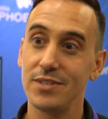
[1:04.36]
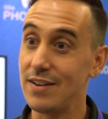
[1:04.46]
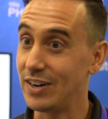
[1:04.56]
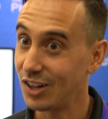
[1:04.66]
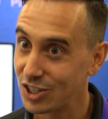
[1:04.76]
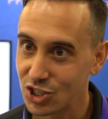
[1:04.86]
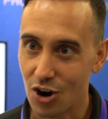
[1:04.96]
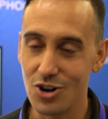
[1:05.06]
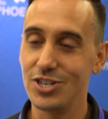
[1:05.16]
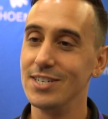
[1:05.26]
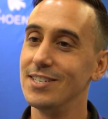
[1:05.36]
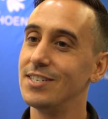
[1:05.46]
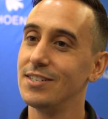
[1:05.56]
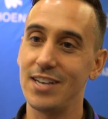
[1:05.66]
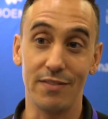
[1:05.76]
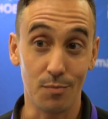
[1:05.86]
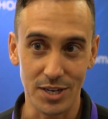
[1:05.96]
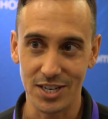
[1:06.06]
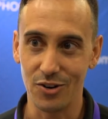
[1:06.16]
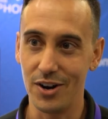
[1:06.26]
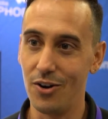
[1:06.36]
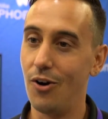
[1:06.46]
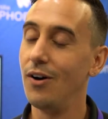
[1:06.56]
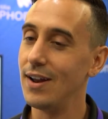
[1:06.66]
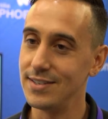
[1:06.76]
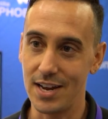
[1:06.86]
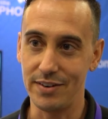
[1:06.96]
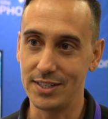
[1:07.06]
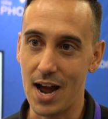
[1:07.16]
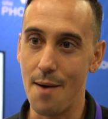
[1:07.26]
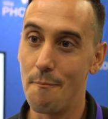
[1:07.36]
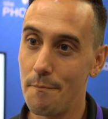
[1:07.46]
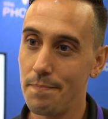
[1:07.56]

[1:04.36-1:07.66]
saving click charges, saving material, and saving time.